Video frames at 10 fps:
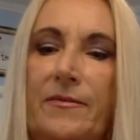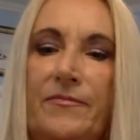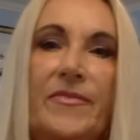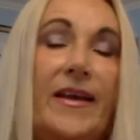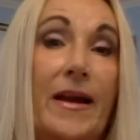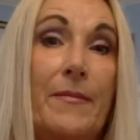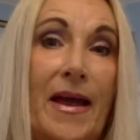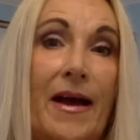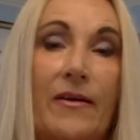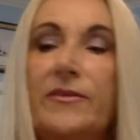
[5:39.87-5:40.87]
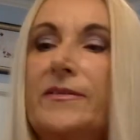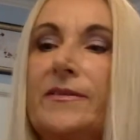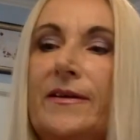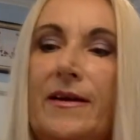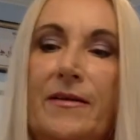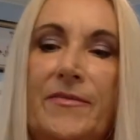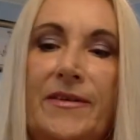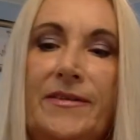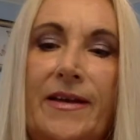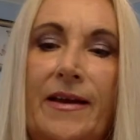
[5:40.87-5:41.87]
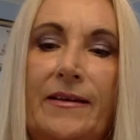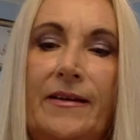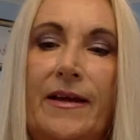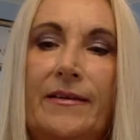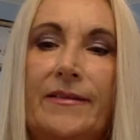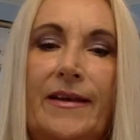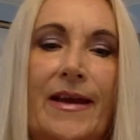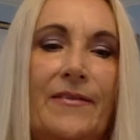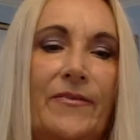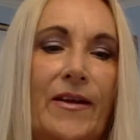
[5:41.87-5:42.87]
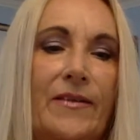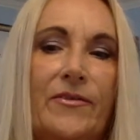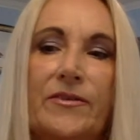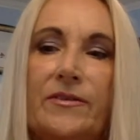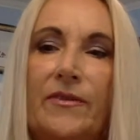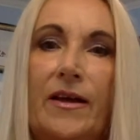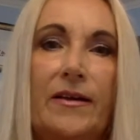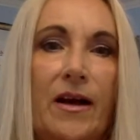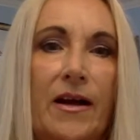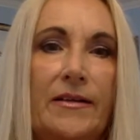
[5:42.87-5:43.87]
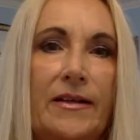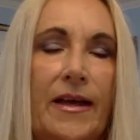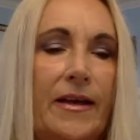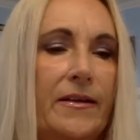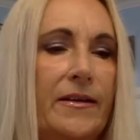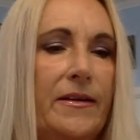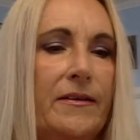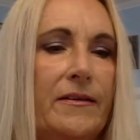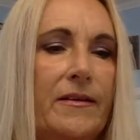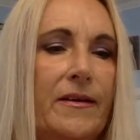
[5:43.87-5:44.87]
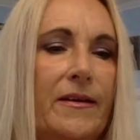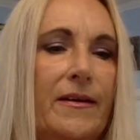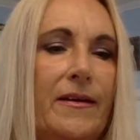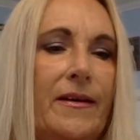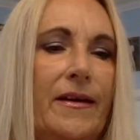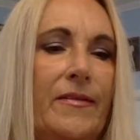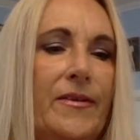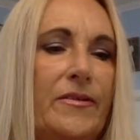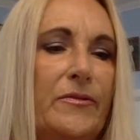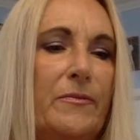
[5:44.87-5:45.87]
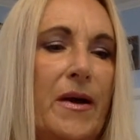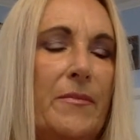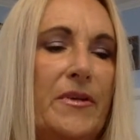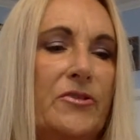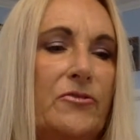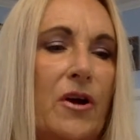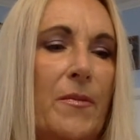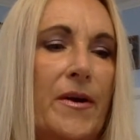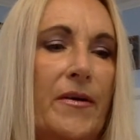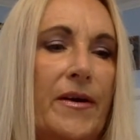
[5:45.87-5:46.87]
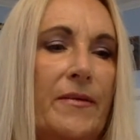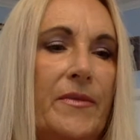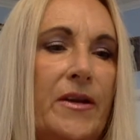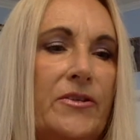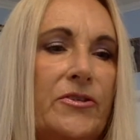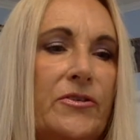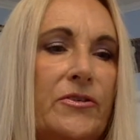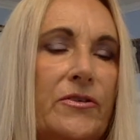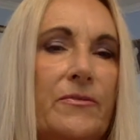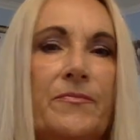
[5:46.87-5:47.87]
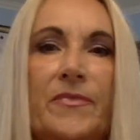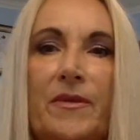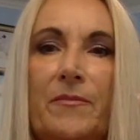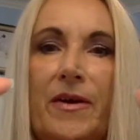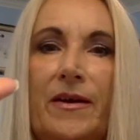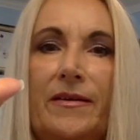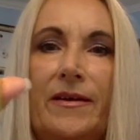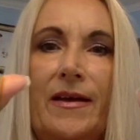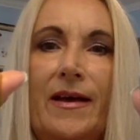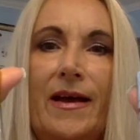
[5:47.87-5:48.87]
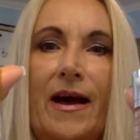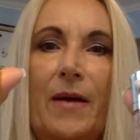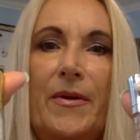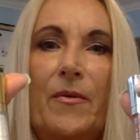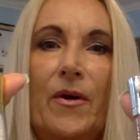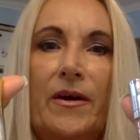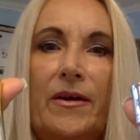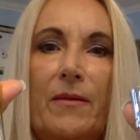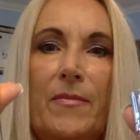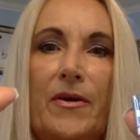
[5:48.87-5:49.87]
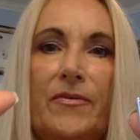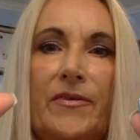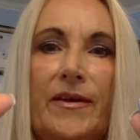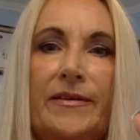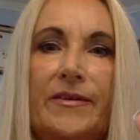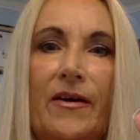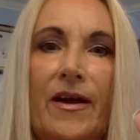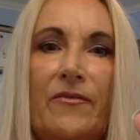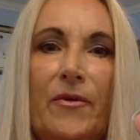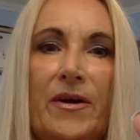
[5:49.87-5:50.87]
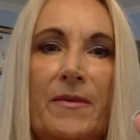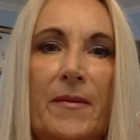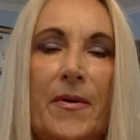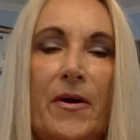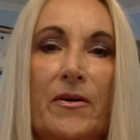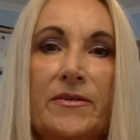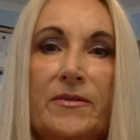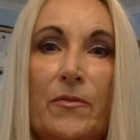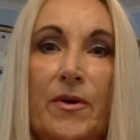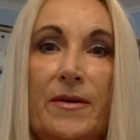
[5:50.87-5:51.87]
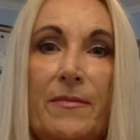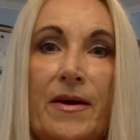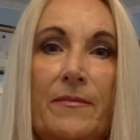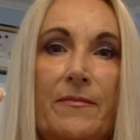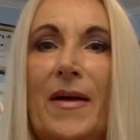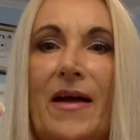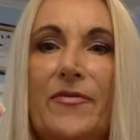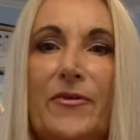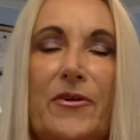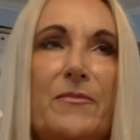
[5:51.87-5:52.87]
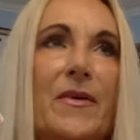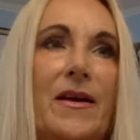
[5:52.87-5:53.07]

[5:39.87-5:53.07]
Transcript: that I'm out. This kind of like, they have flavors of like cotton candy. And this one might be strawberry, I'm not sure. But I'll be working on both of these. I'll have one in my purse and one in my bathroom